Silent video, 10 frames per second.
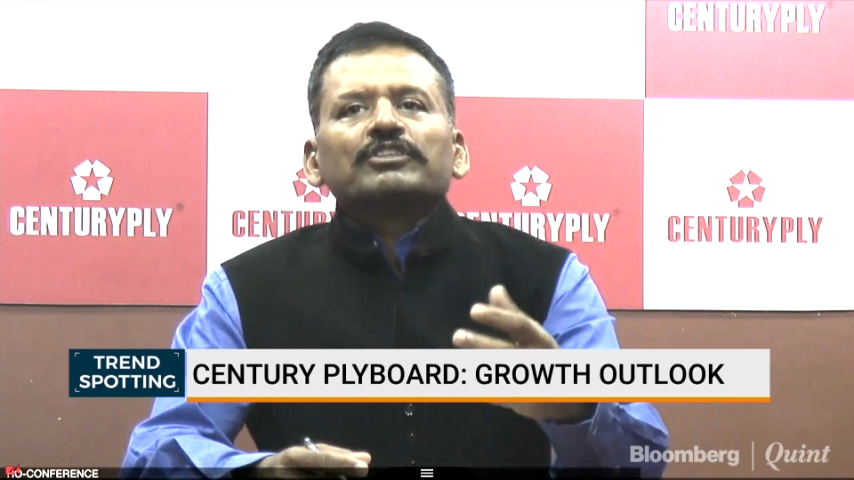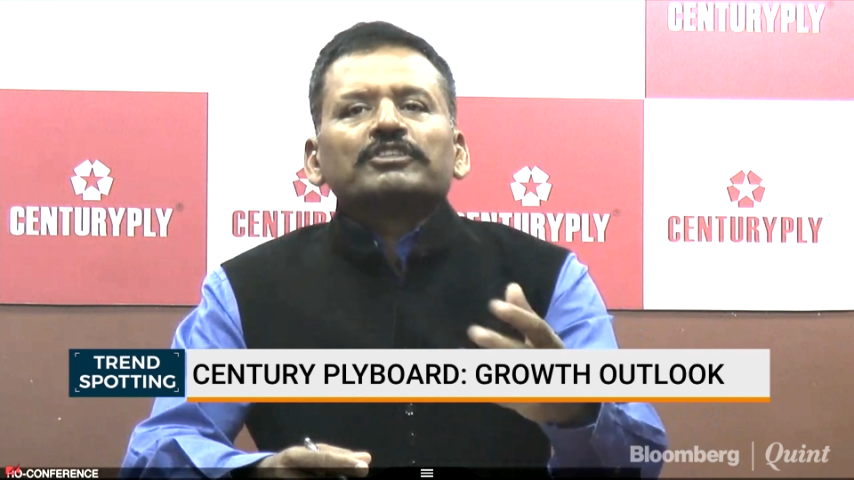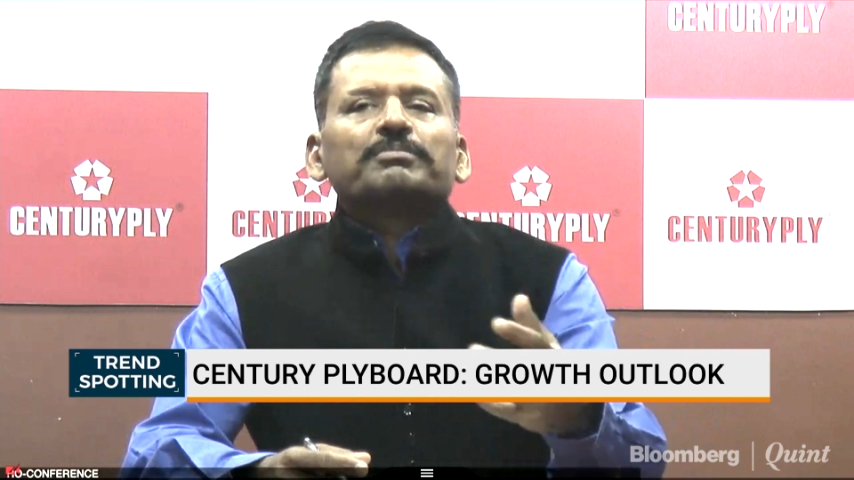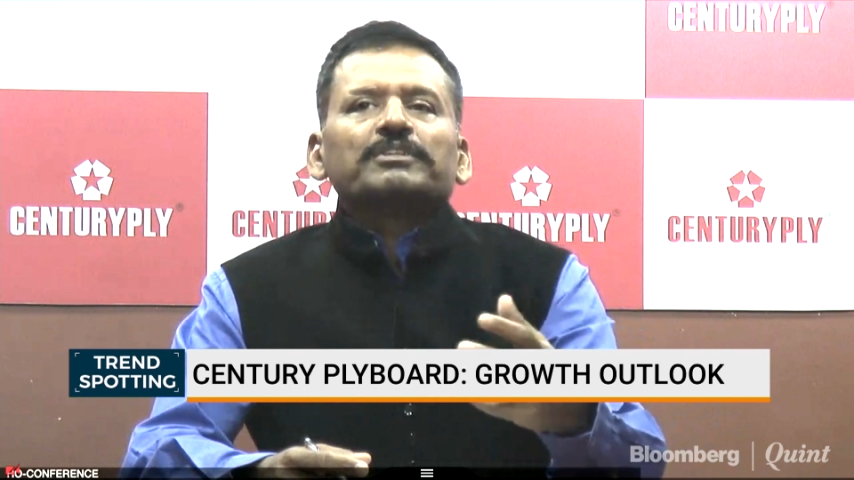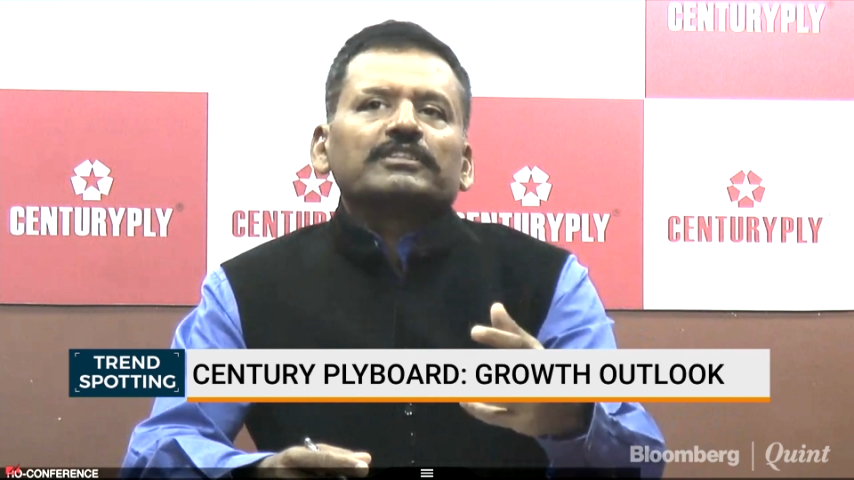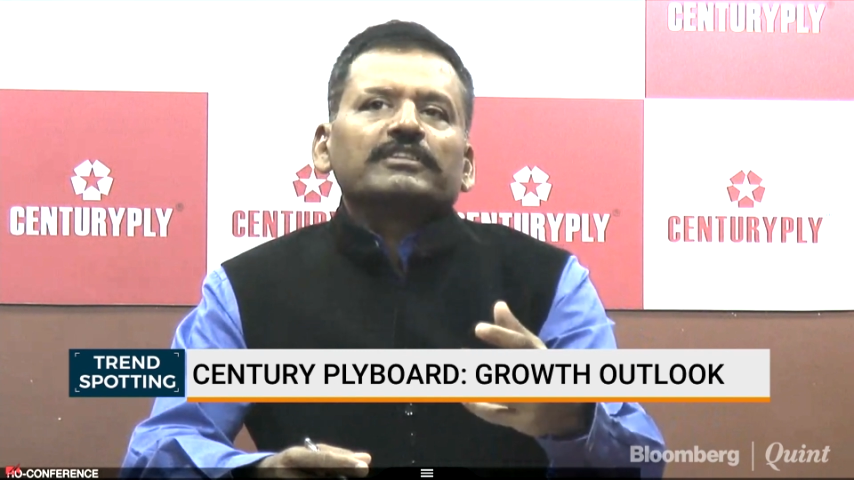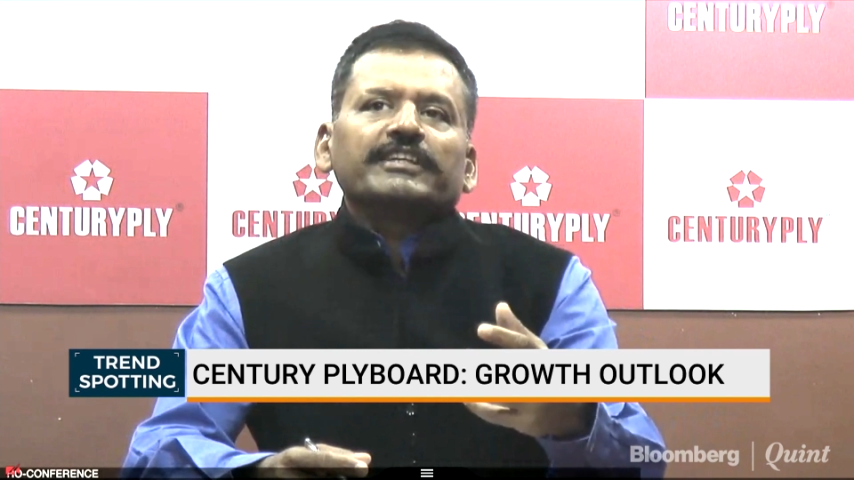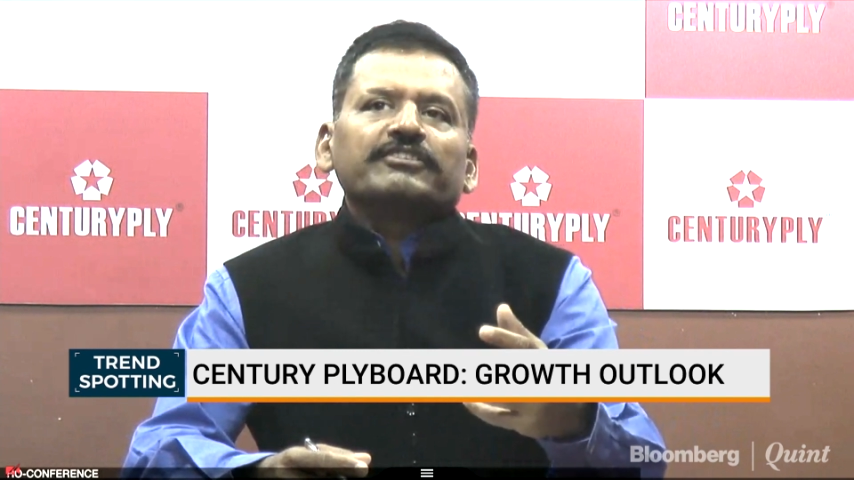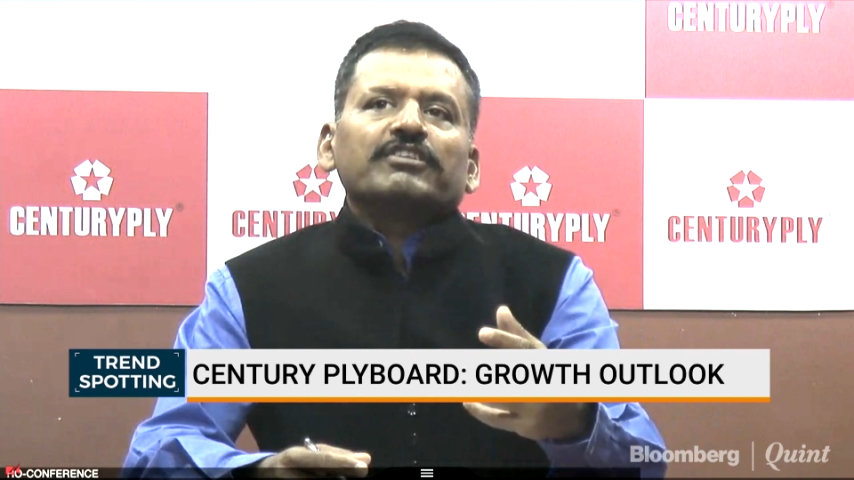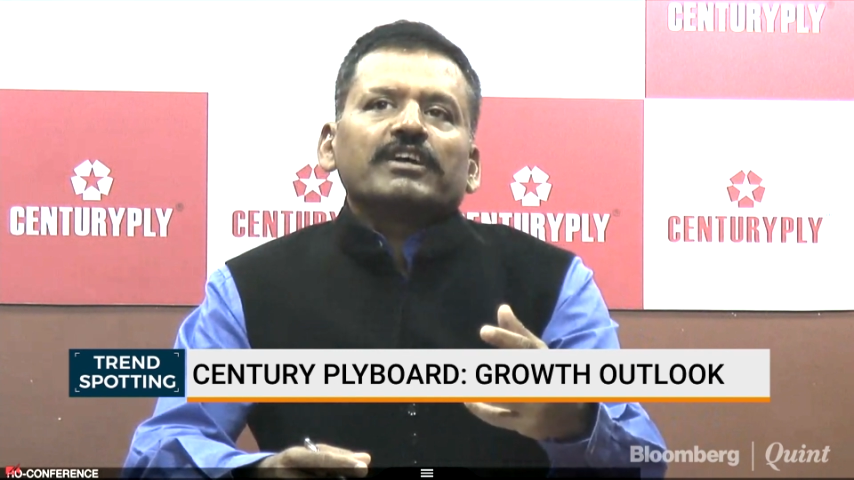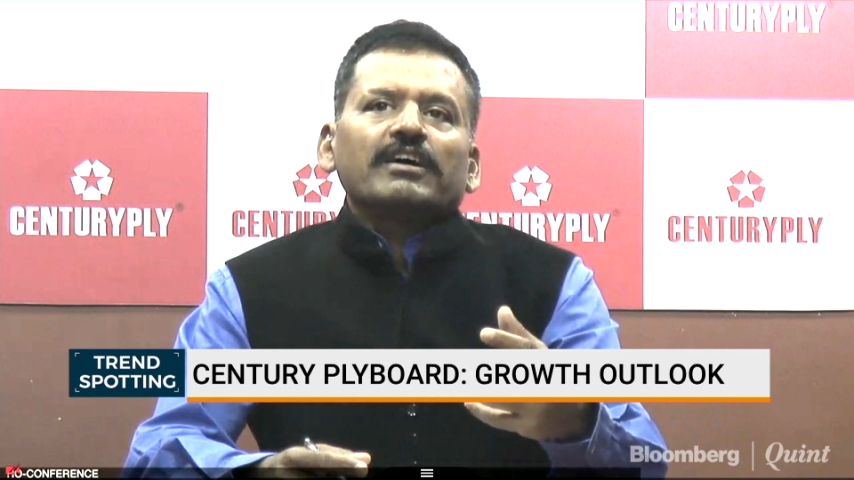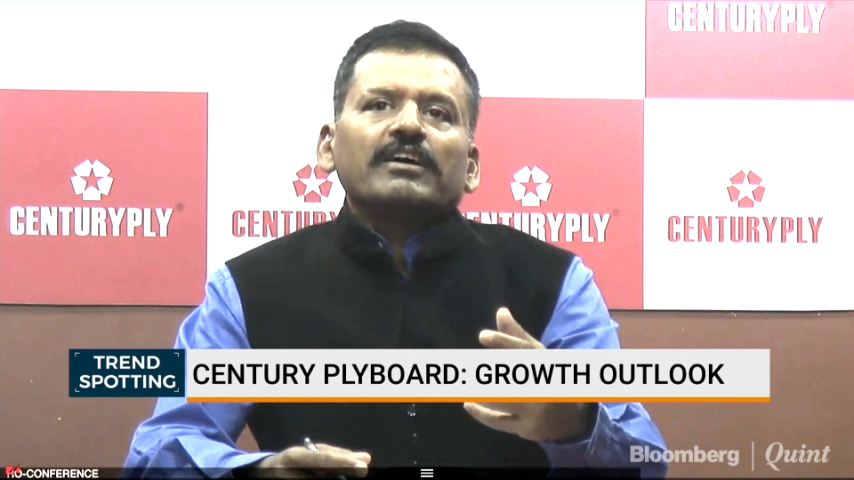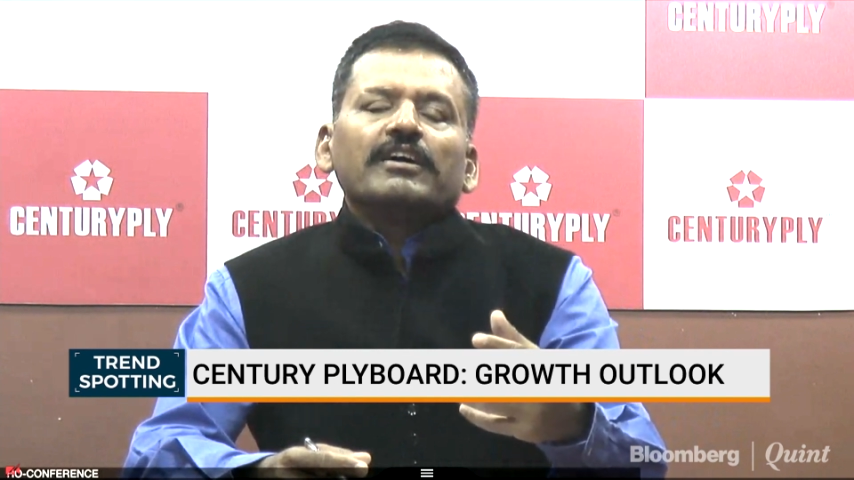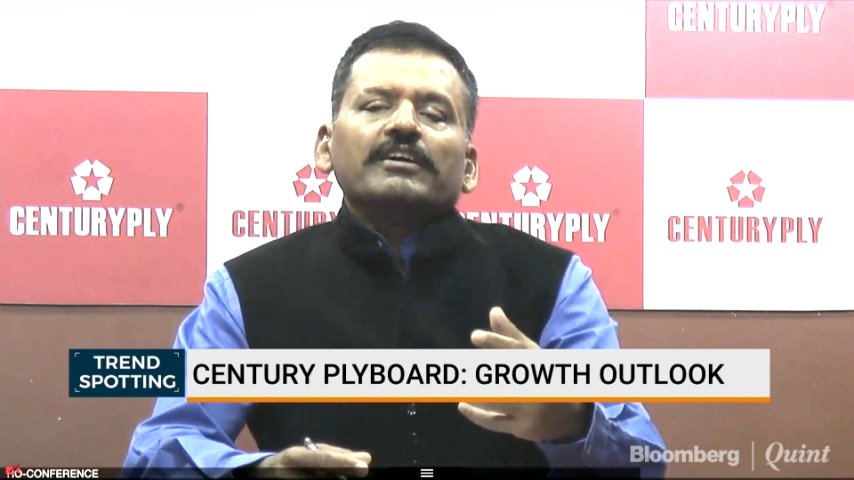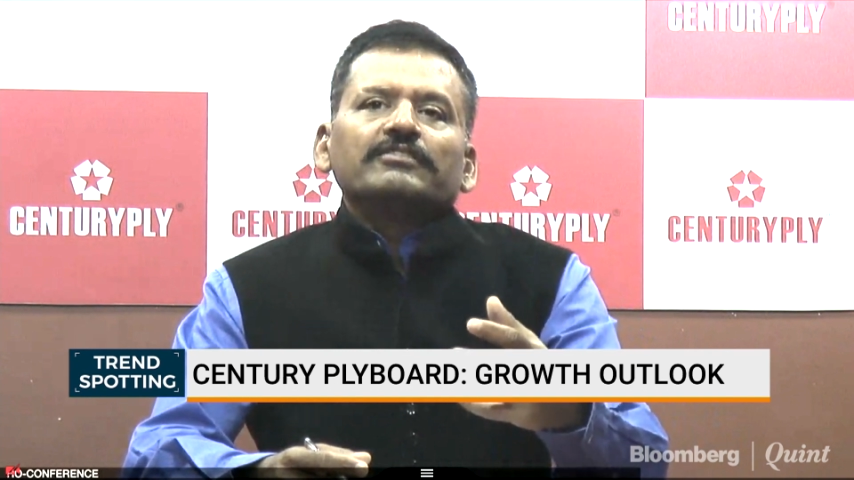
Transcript: six percent extra